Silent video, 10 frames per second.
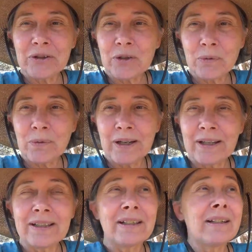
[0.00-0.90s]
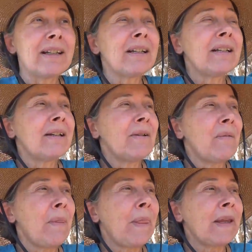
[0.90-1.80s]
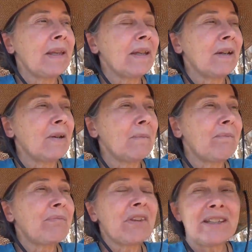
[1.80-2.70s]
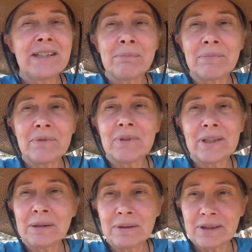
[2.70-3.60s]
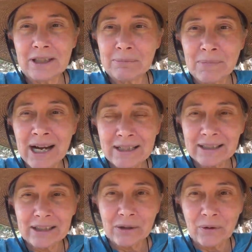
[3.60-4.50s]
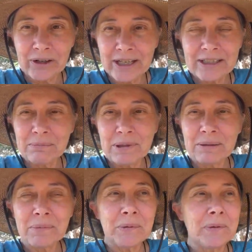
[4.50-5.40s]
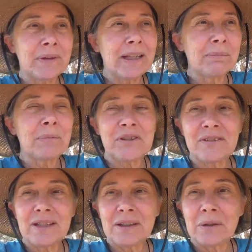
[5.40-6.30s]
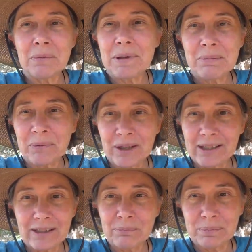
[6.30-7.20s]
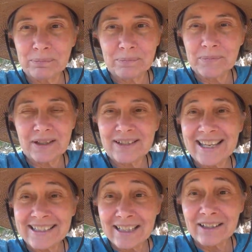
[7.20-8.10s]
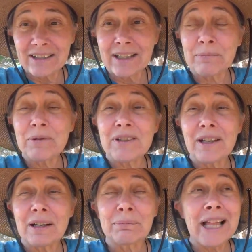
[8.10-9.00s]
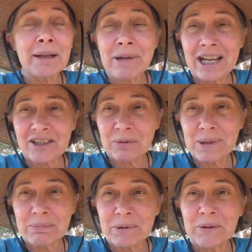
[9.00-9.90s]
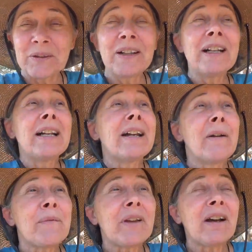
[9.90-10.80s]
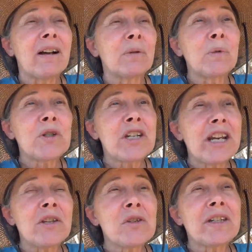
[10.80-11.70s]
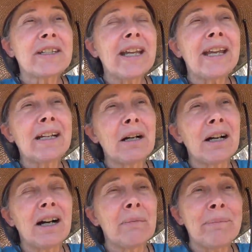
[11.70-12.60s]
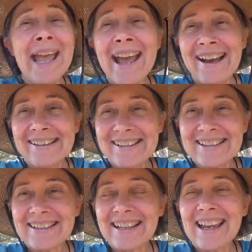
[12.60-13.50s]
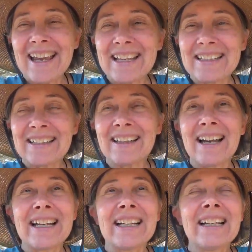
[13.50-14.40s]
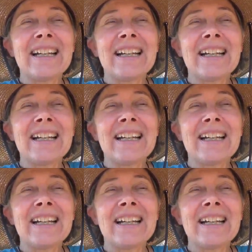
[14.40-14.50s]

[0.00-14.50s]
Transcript: to when the um, the, de the demonically oriented people, the you know the people that set the uh, black magic people uh, would used to take a, a mass and like